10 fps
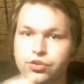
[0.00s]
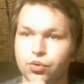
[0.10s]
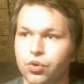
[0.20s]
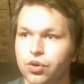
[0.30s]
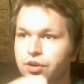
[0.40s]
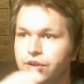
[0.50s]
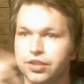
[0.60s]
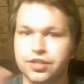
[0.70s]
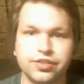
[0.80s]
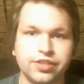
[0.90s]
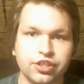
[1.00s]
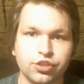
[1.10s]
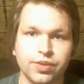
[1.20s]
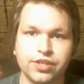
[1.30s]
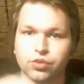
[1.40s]
or
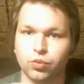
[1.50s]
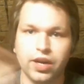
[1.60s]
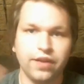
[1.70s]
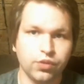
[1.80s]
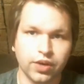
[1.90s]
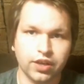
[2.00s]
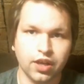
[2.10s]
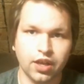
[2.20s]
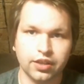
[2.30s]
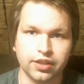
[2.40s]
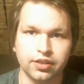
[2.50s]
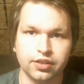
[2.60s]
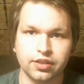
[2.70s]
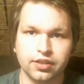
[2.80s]
constituents or whatever you want to call it,